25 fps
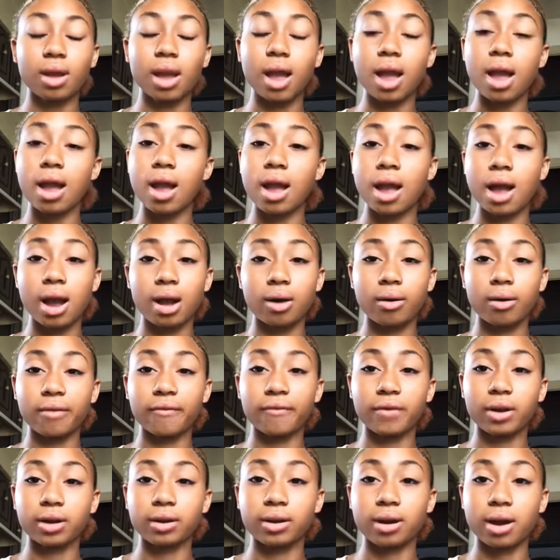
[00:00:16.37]
how I
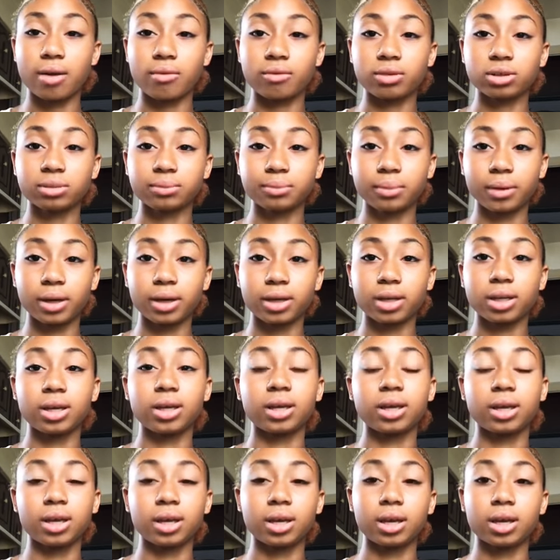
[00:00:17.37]
found out I was pregnant
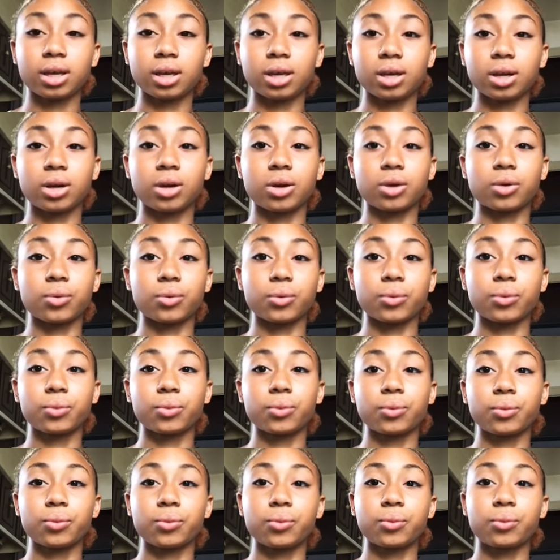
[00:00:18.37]
and
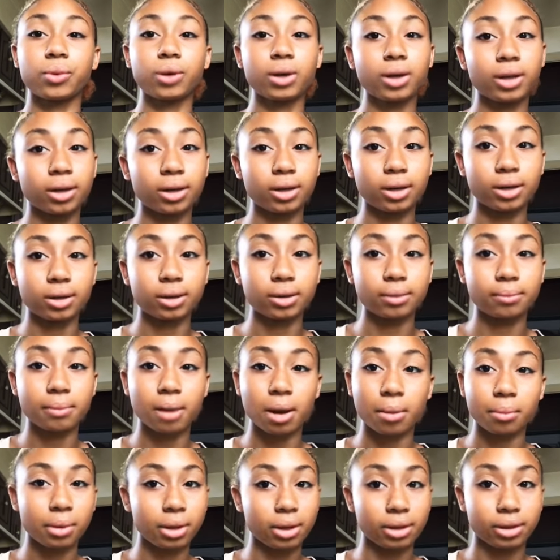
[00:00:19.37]
what my
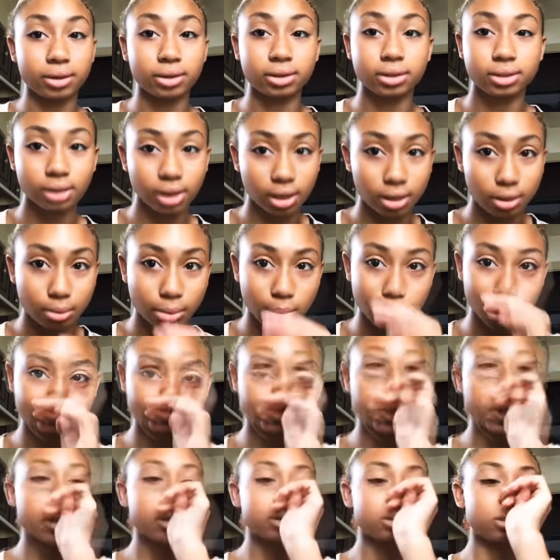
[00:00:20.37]
parents say about it.
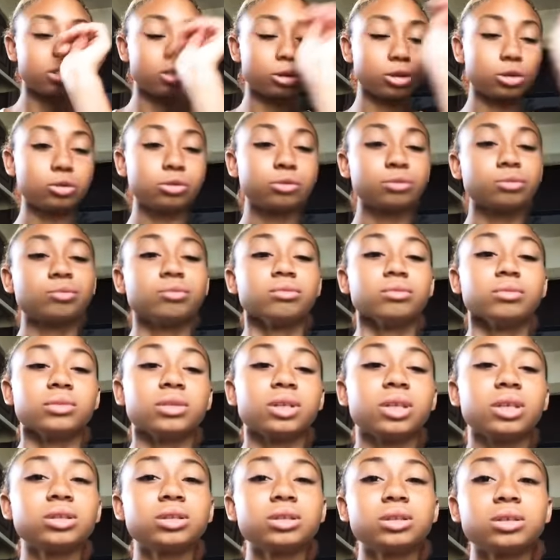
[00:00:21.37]
So
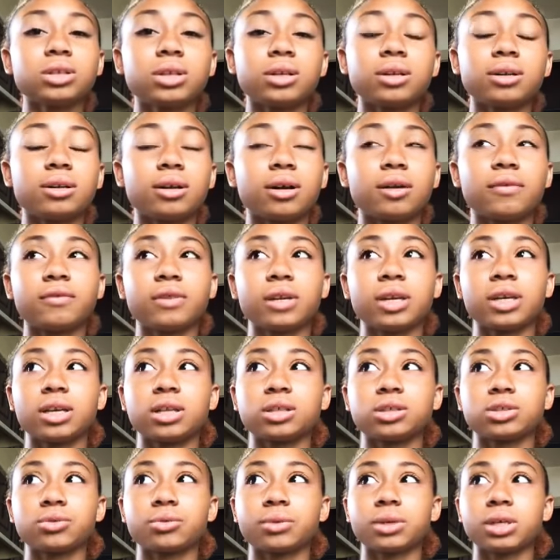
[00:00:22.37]
it just started off like
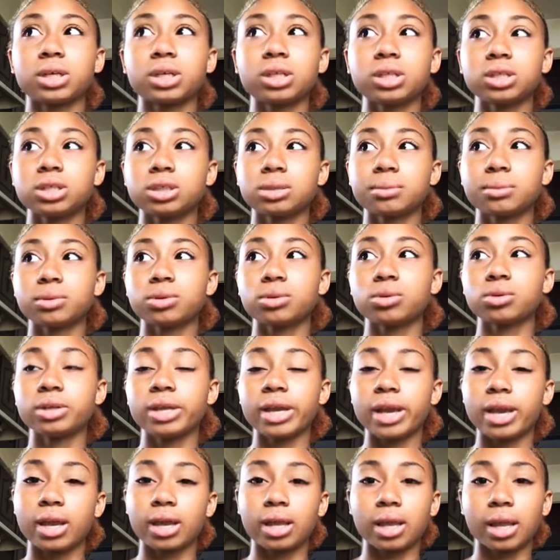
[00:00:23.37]
as a regular typical
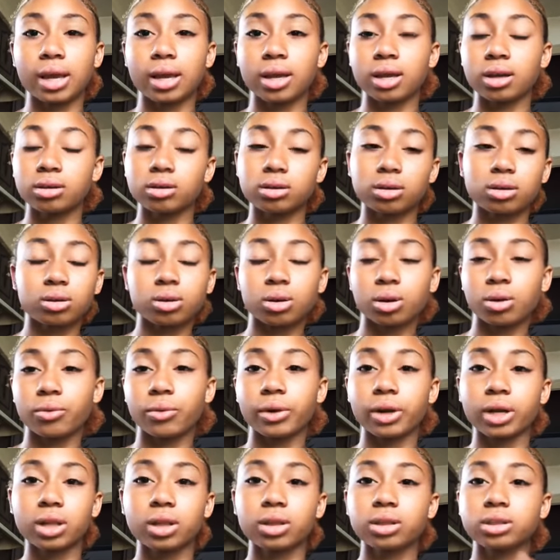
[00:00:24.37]
day, like on a
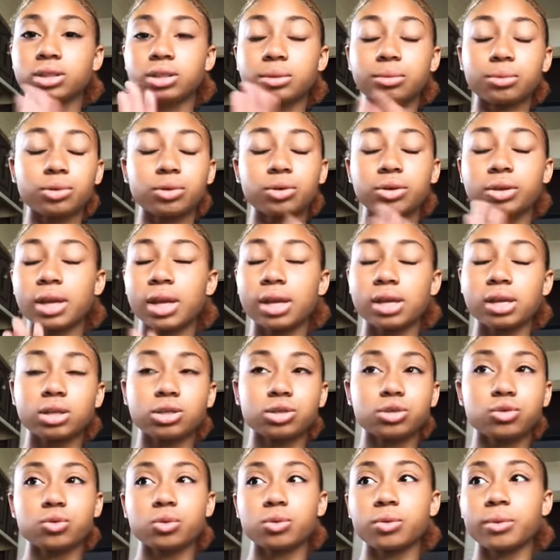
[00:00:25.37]
regular typical day that
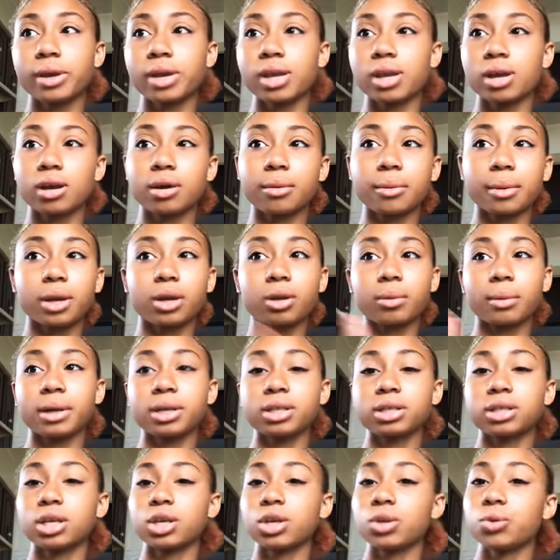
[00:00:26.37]
you would wake up and nobody
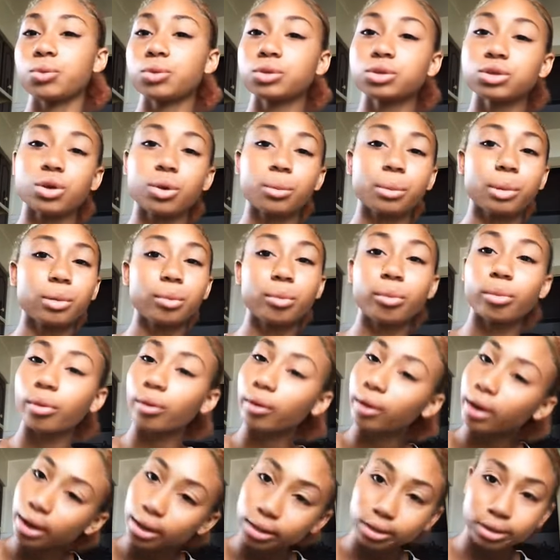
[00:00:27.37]
think you was gonna be
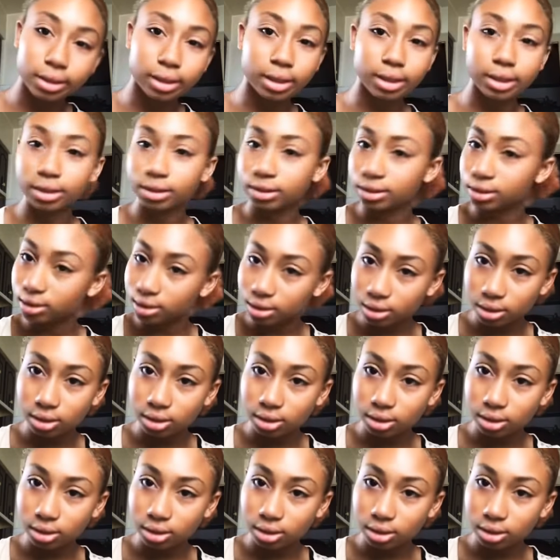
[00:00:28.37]
pregnant,